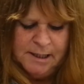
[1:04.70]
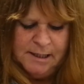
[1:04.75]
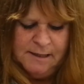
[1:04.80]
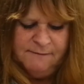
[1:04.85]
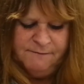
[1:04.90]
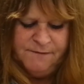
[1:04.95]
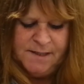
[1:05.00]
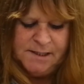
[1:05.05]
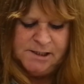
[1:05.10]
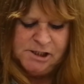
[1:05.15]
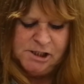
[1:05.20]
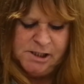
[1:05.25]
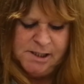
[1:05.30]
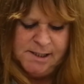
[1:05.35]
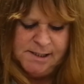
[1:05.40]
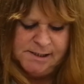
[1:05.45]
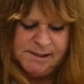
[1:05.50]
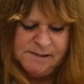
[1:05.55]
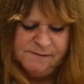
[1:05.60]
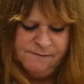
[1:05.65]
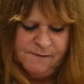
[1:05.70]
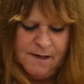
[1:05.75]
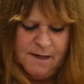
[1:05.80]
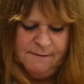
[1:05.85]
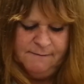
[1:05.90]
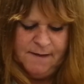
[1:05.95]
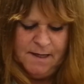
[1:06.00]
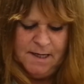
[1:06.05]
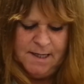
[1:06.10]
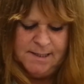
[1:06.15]
Ephesians
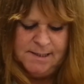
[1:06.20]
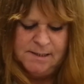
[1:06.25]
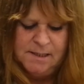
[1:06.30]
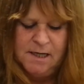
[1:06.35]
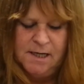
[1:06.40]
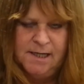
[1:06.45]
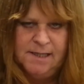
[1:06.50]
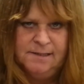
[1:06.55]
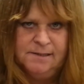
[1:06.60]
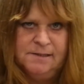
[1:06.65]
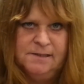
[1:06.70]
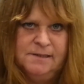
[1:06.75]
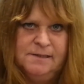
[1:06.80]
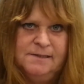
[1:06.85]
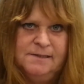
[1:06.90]
5 8 9.